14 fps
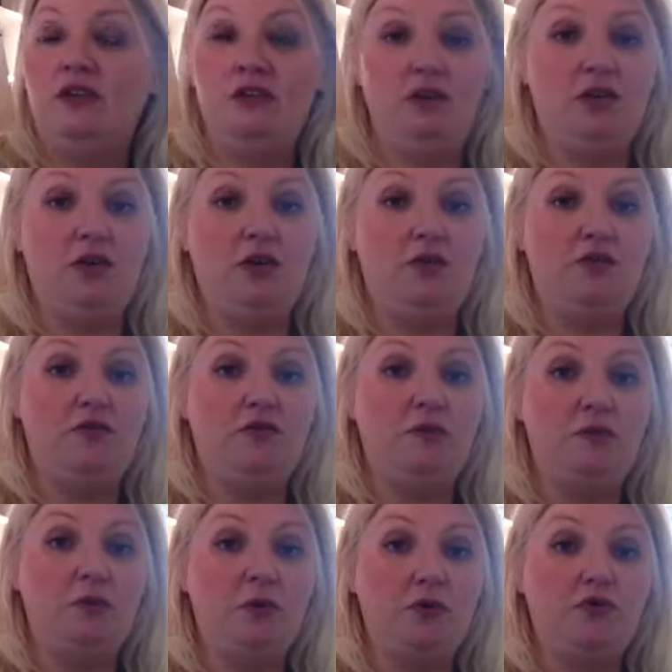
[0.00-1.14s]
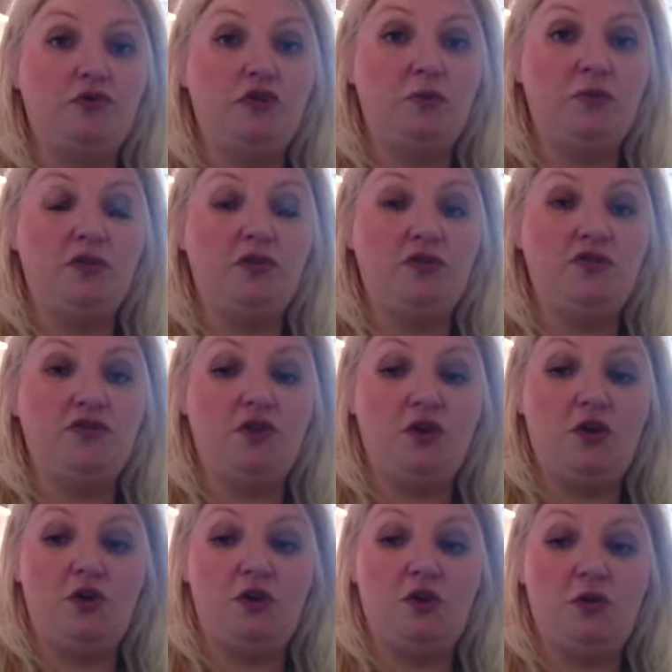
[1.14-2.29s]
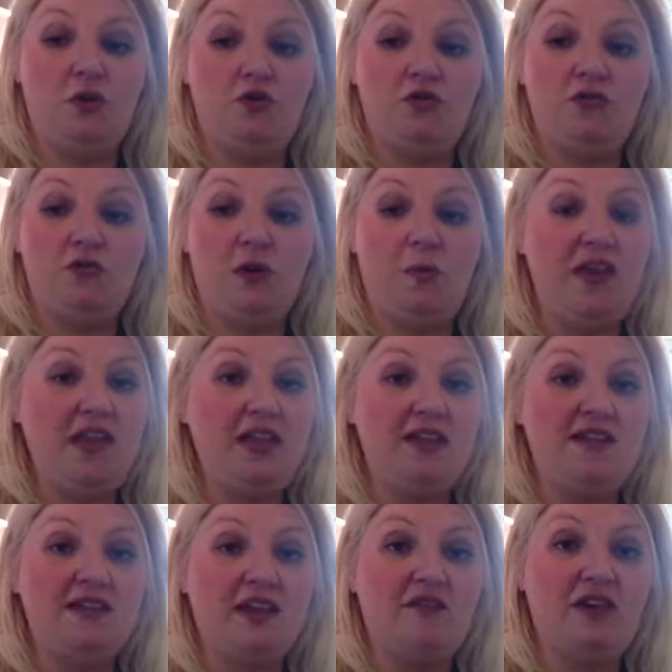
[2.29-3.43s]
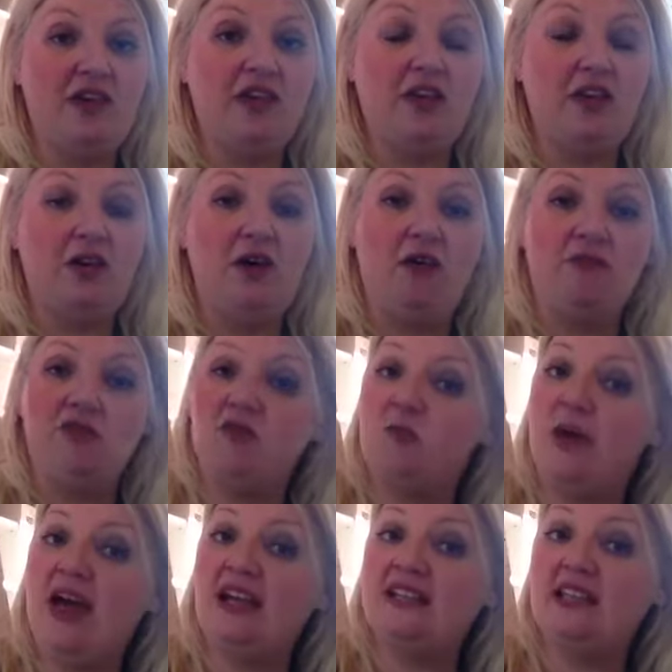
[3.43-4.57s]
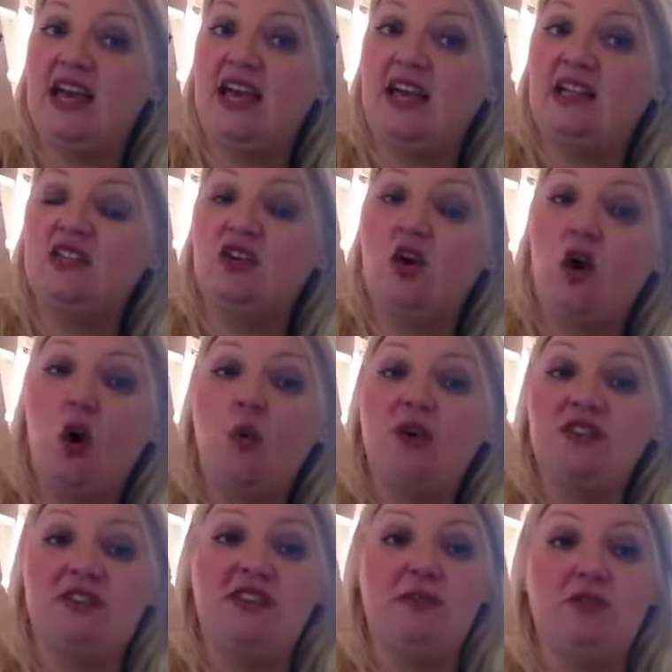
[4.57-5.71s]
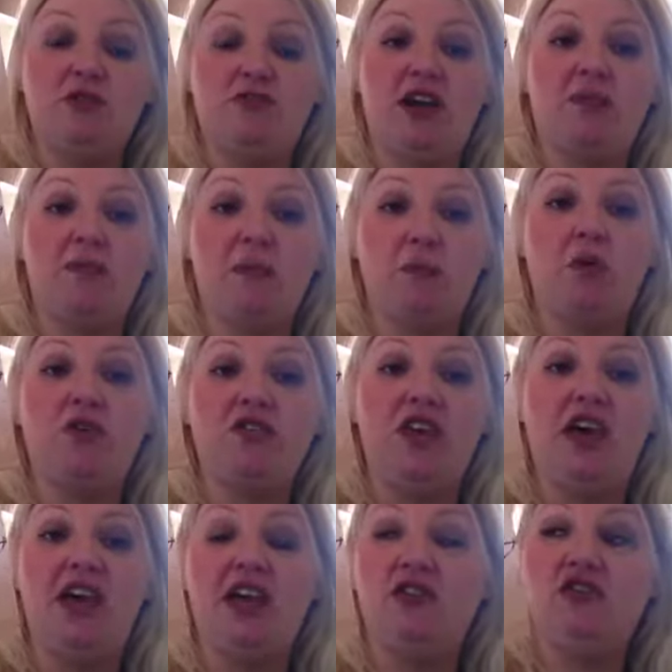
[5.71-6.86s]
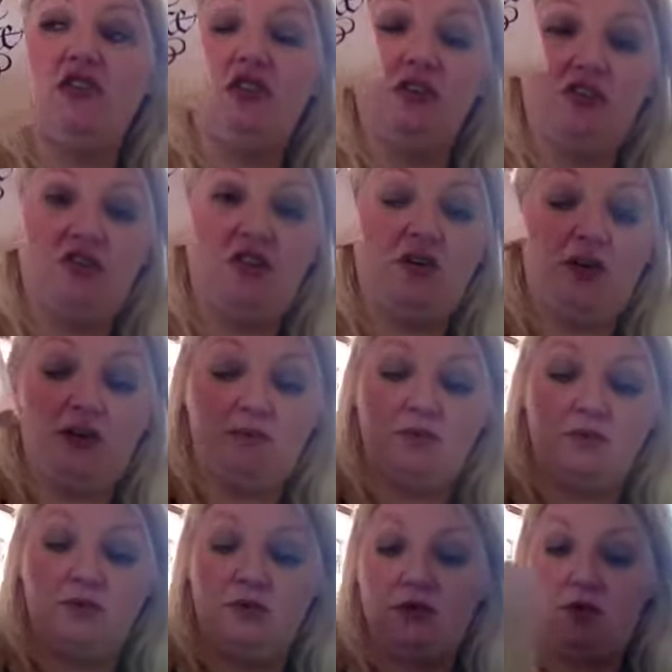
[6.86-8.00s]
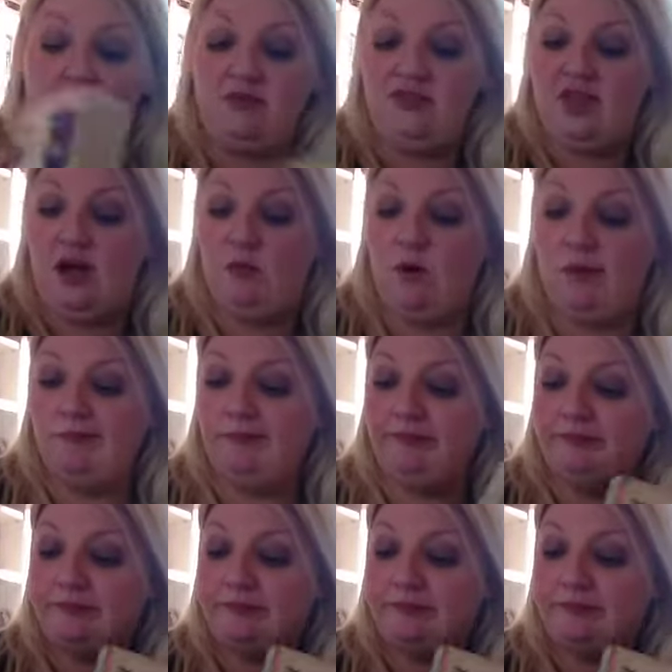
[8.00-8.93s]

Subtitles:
you know, from booktubers whose opinions I value and respect and always seem to recommend books that I enjoy, so I'm going to go with that one.